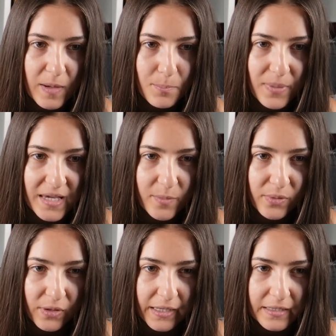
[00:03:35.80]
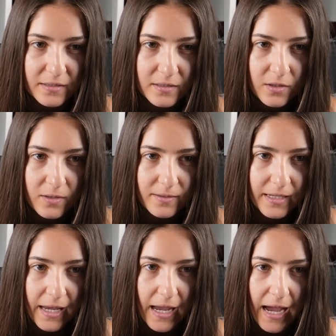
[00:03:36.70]
big plan.
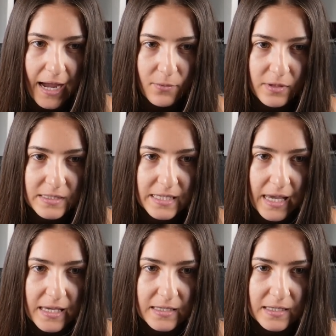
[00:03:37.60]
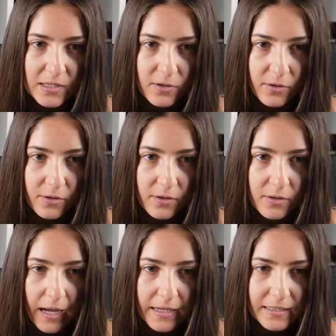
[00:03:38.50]
Okay, I will take here,
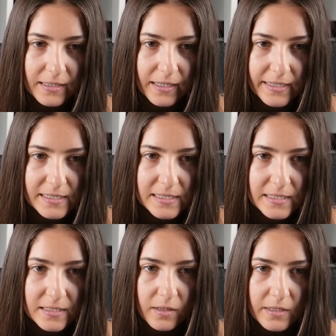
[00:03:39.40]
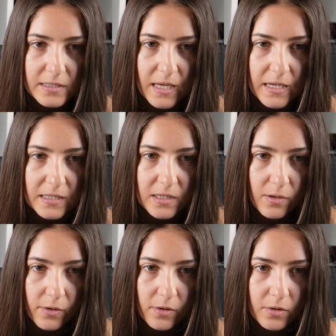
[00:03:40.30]
I guess. Can I take
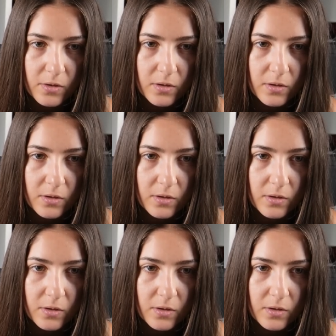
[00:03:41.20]
here?